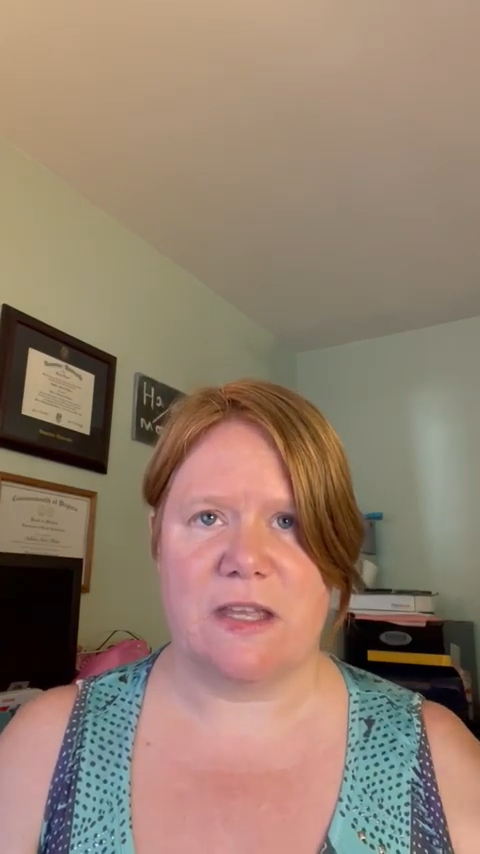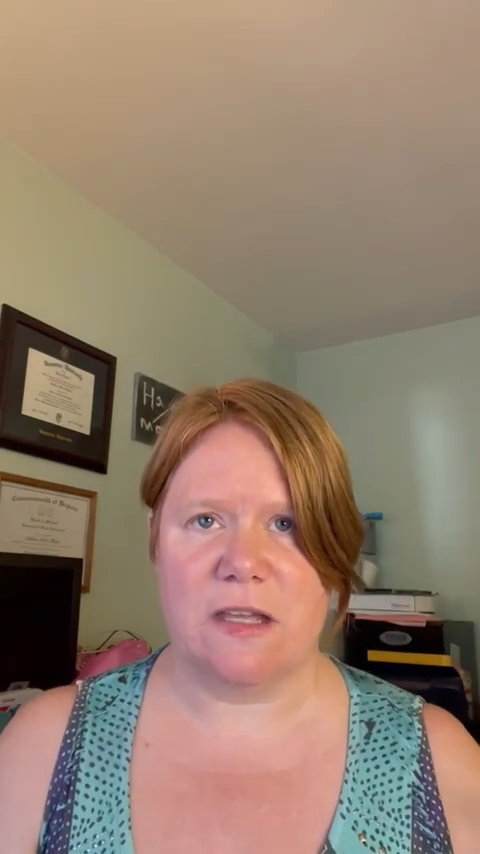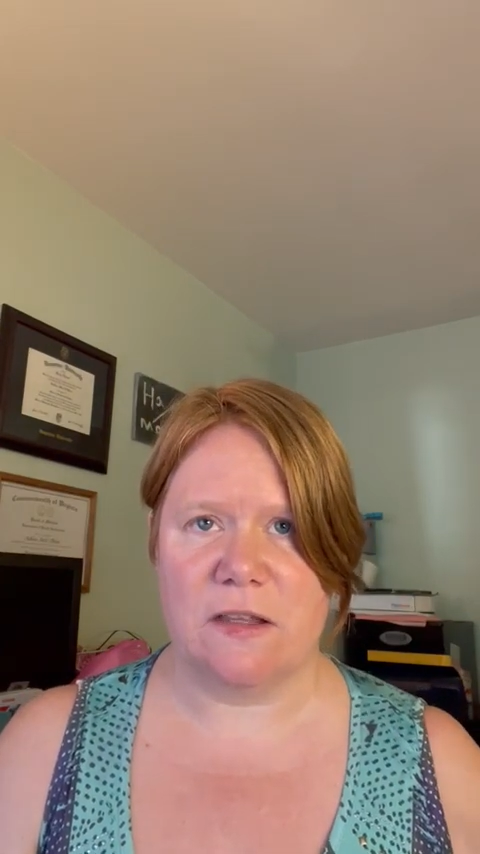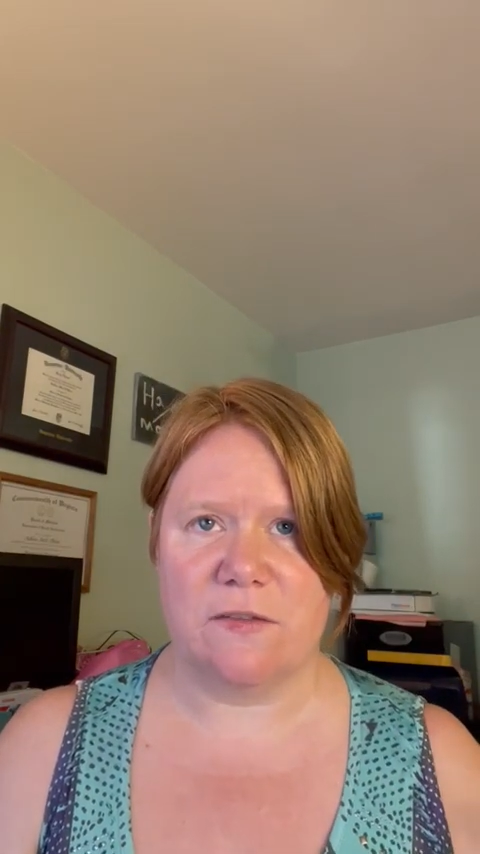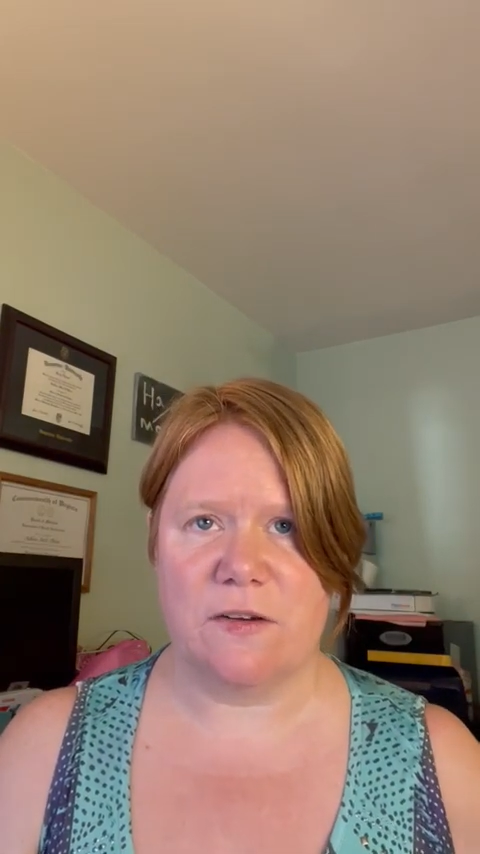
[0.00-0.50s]
the
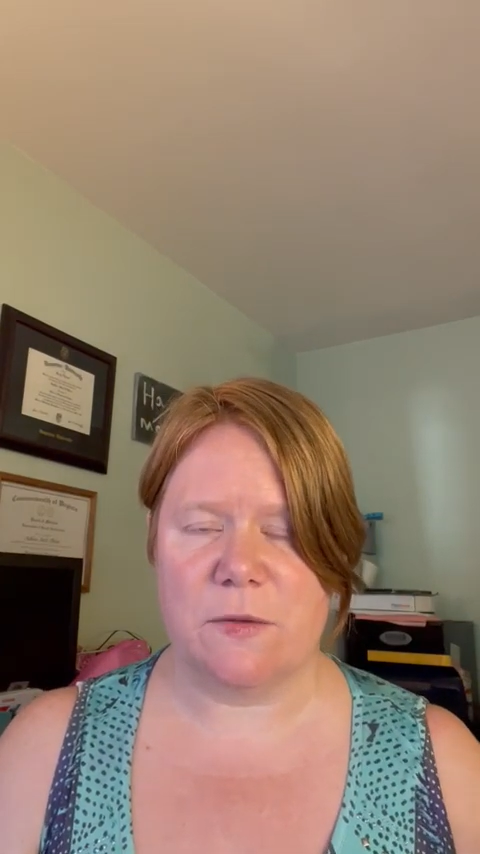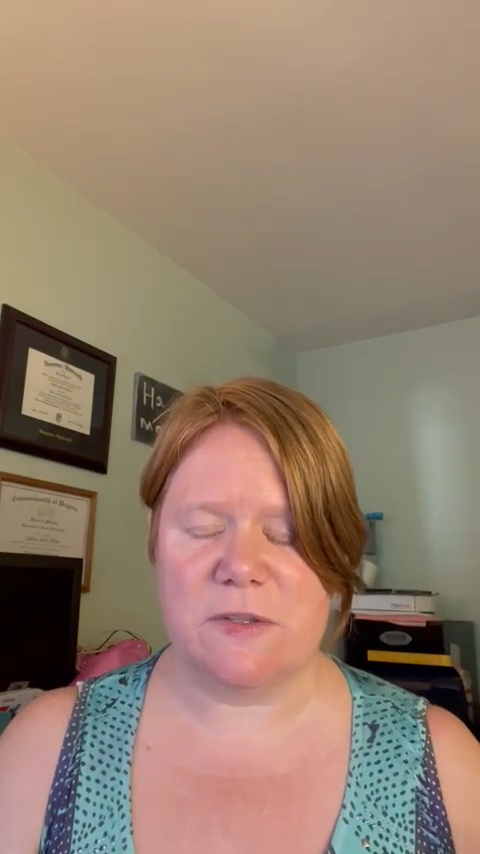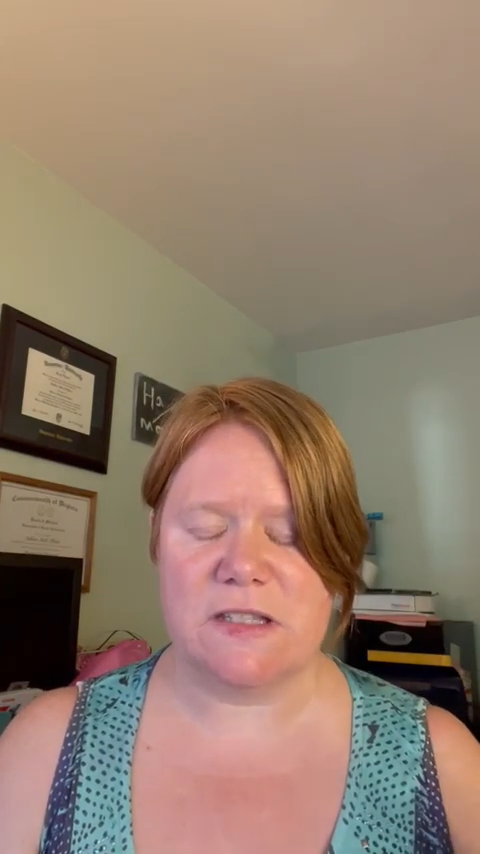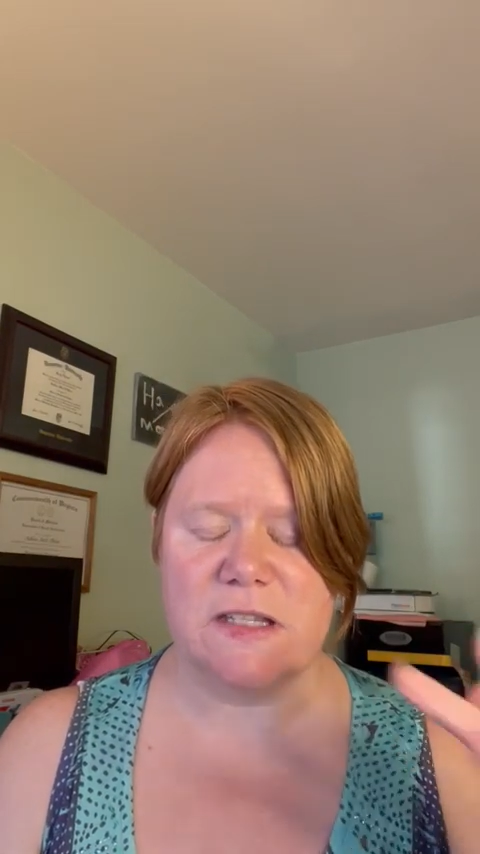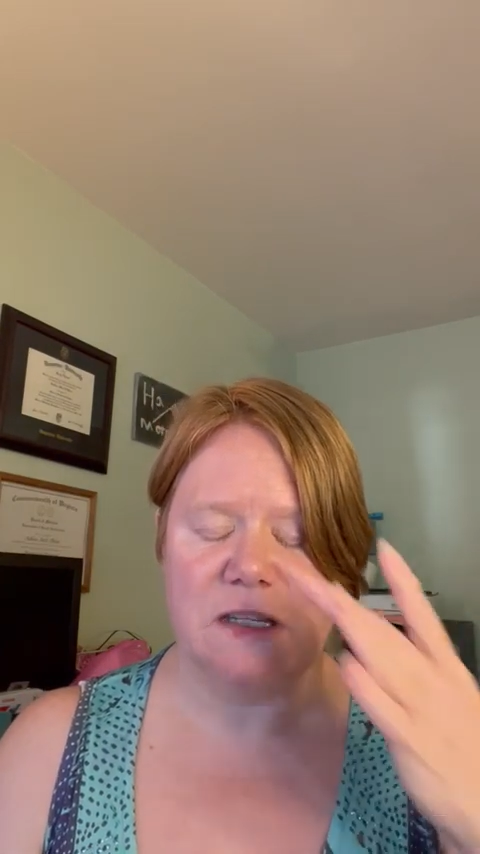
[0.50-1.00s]
healing
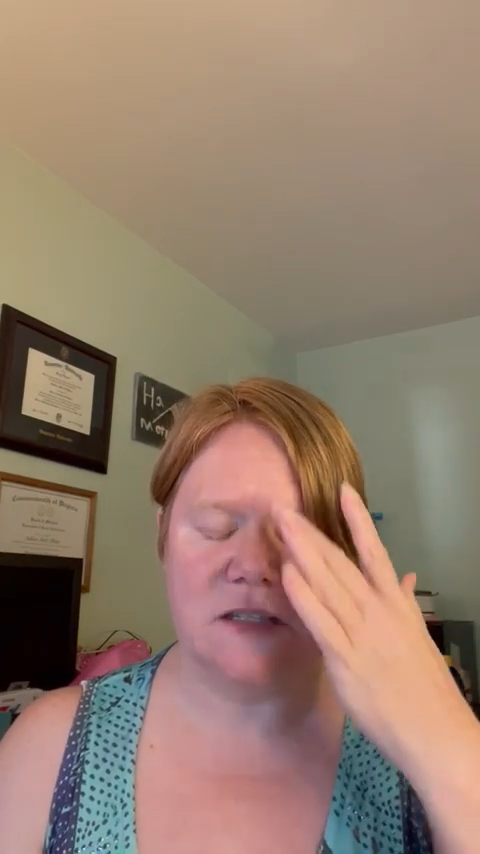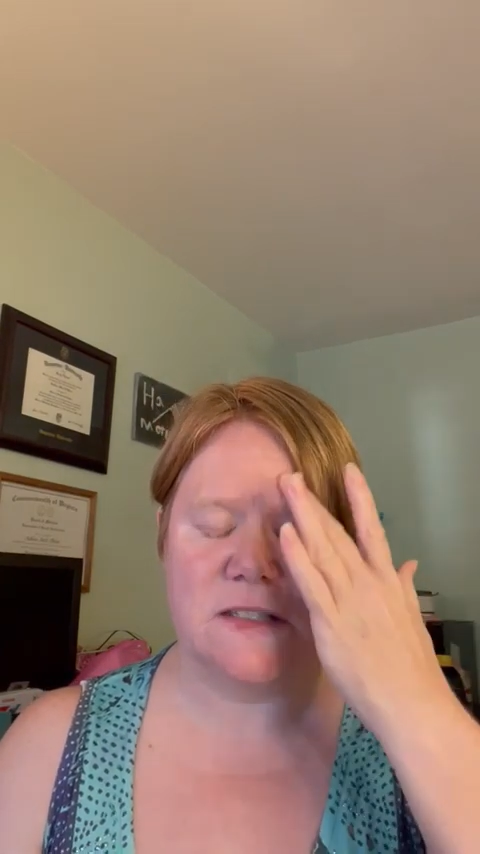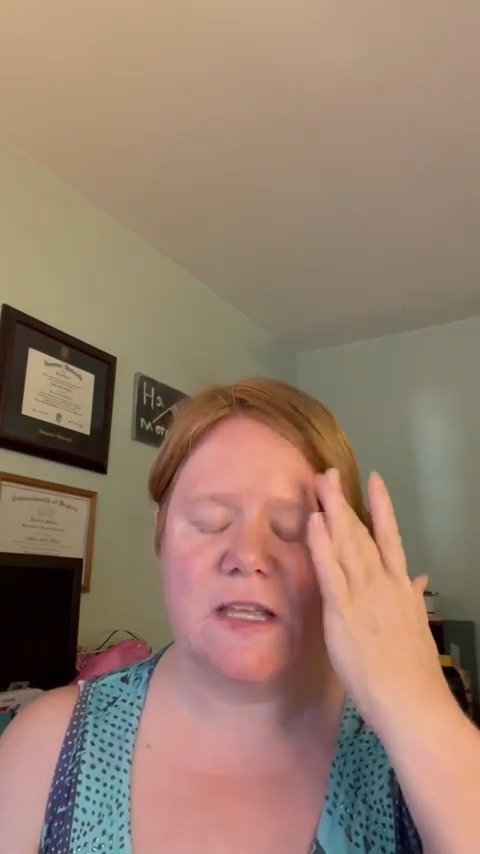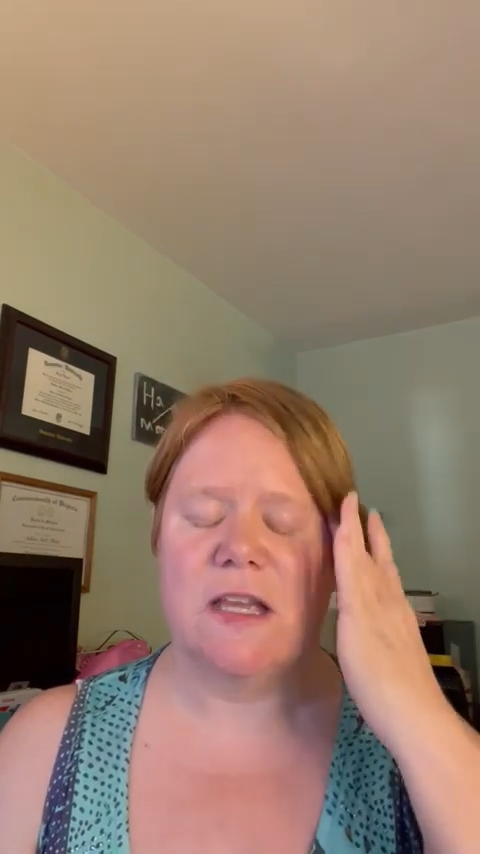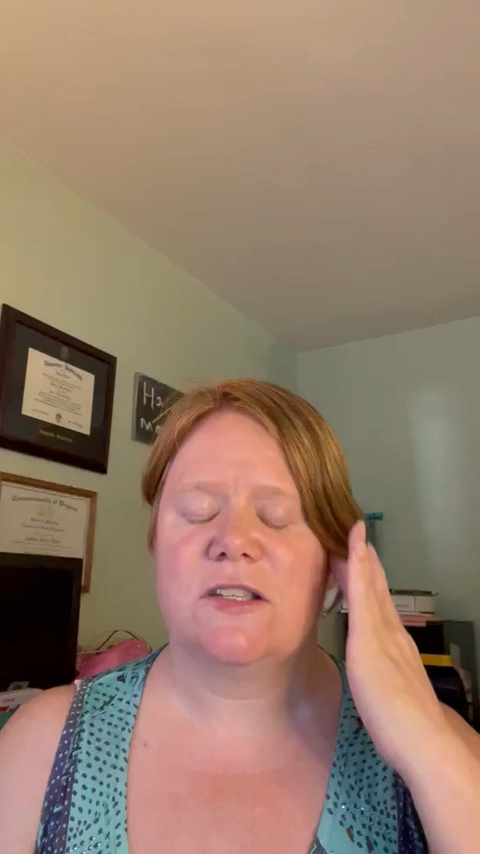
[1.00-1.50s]
frequencies,